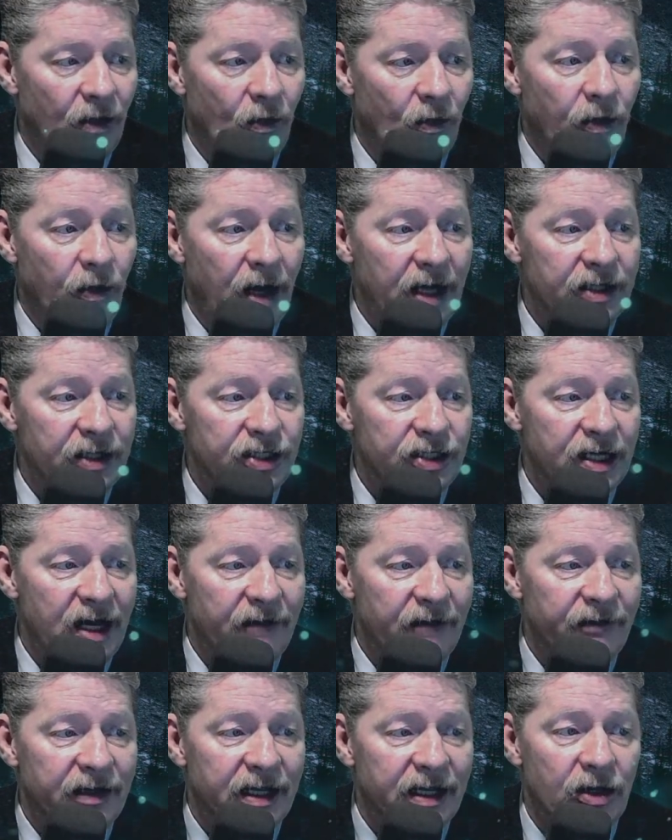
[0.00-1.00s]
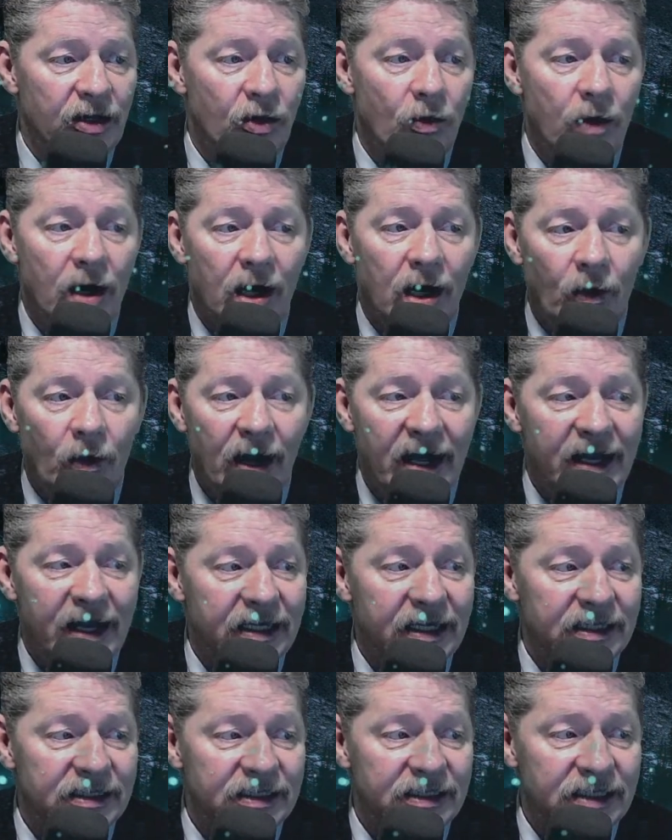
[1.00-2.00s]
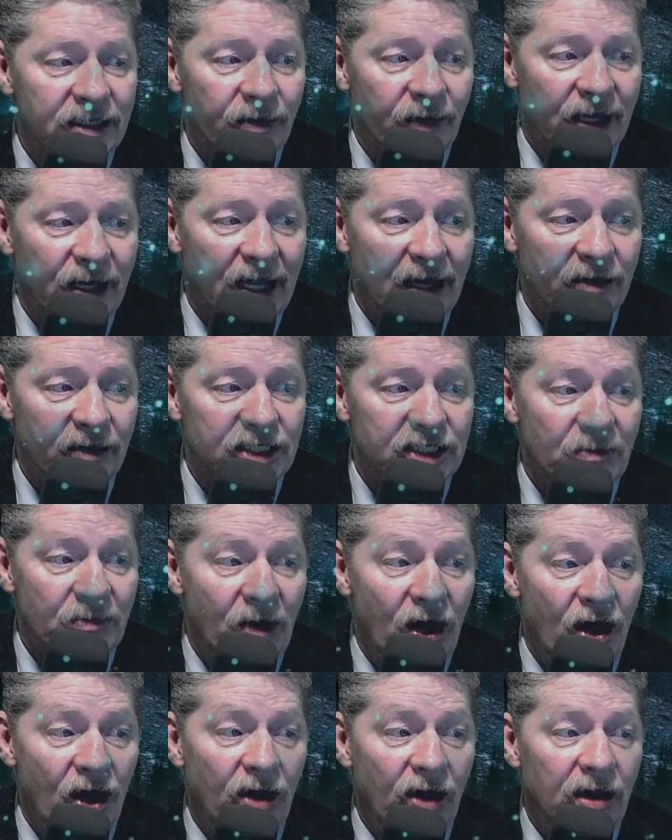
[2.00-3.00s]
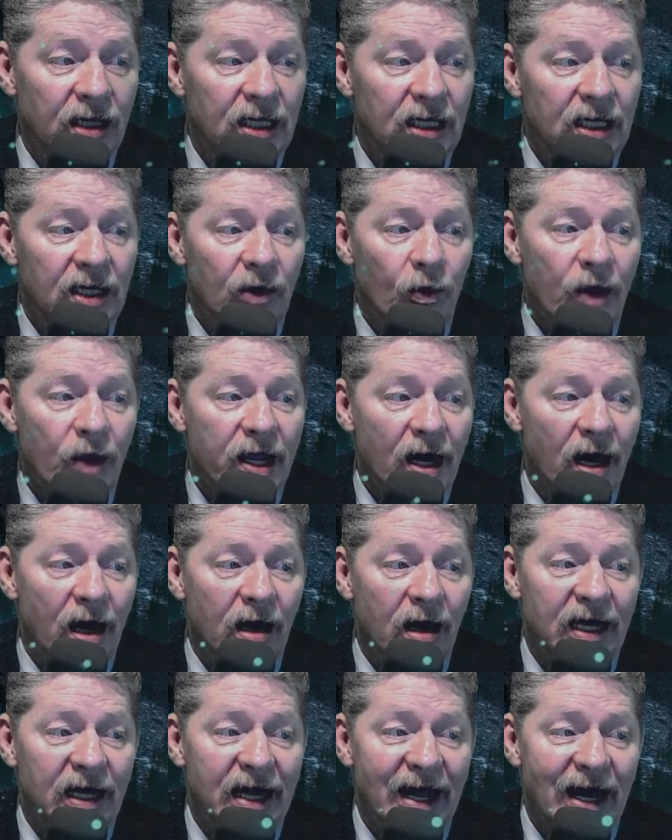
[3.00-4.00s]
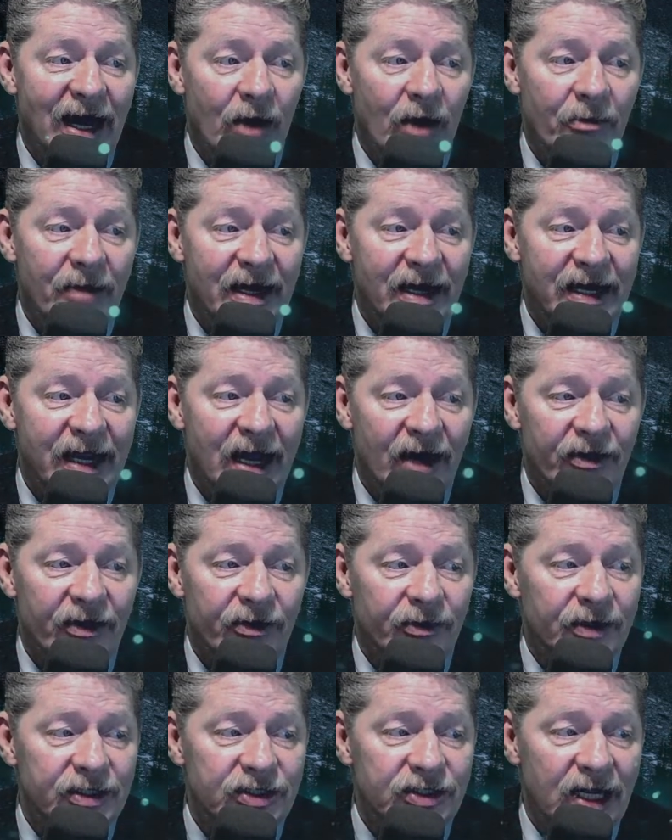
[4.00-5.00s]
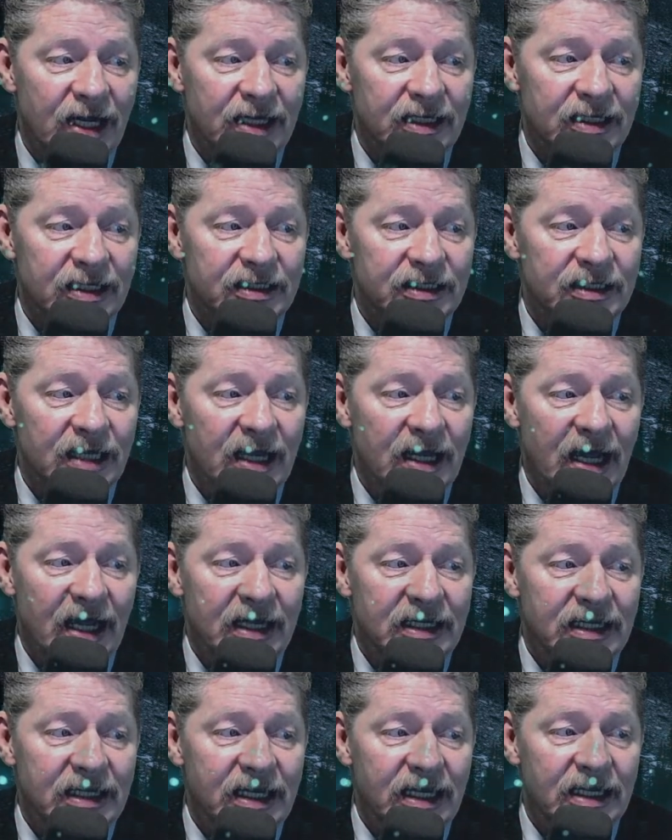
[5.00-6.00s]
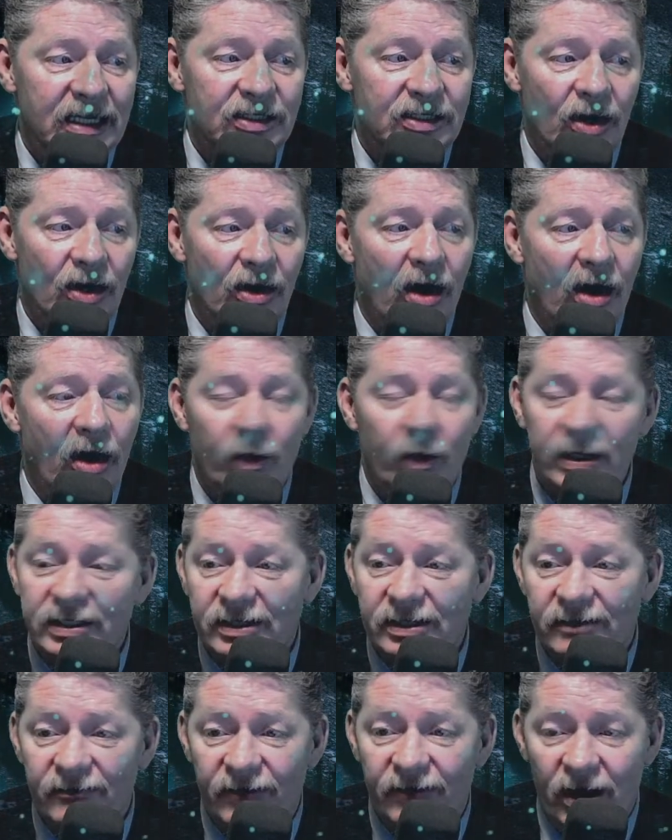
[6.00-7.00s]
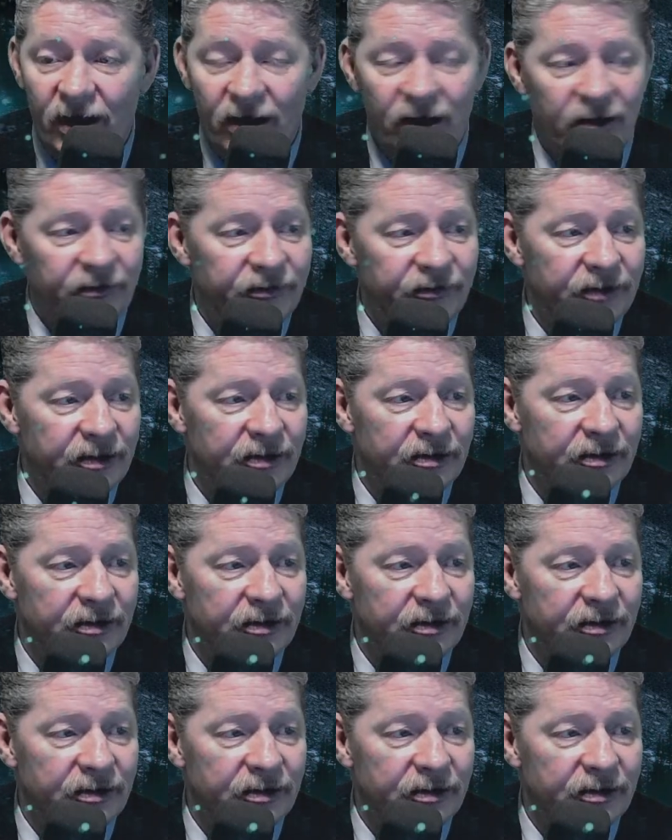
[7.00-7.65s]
Why should everything go our way, considering how small we are and how many other agendas and needs are always involved?